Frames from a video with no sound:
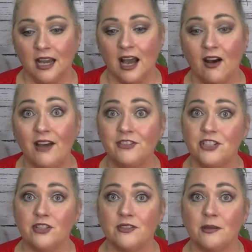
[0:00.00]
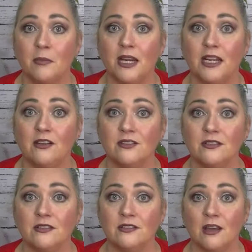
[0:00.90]
I'll have to choose somebody
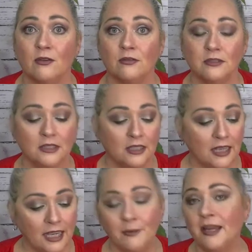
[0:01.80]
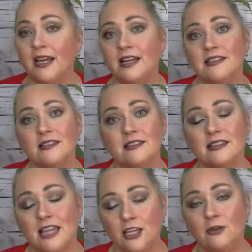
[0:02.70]
else. So anyway, guys,
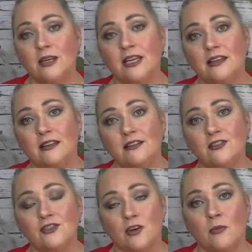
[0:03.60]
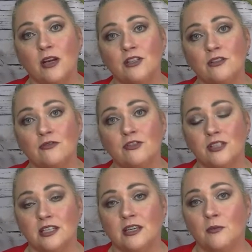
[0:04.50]
thank you again so much for
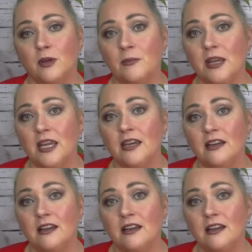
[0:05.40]
sticking with me